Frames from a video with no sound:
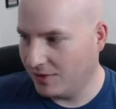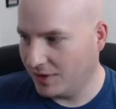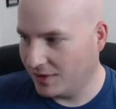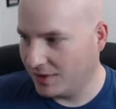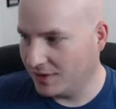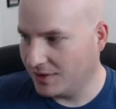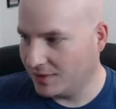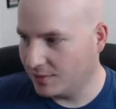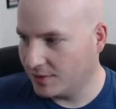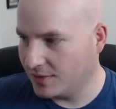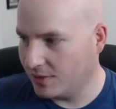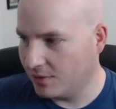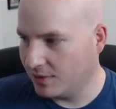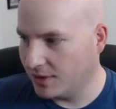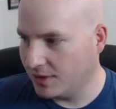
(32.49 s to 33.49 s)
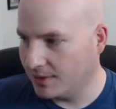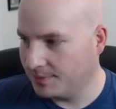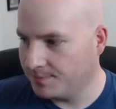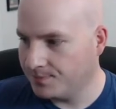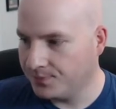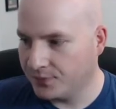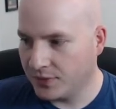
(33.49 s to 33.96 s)
I think that's what's going on.
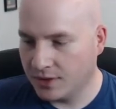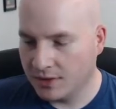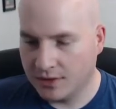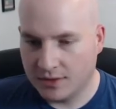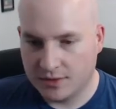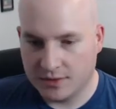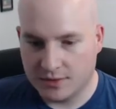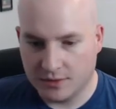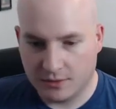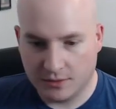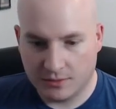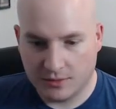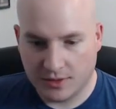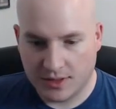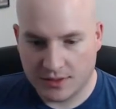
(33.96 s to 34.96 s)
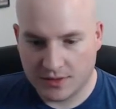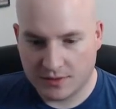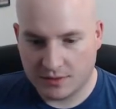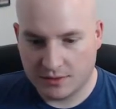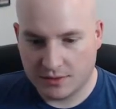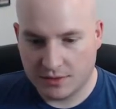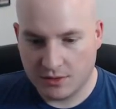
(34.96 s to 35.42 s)
So let's
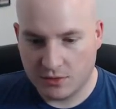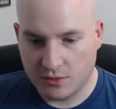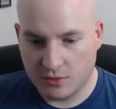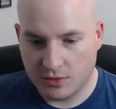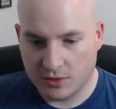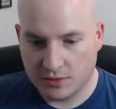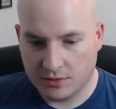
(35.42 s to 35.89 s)
go.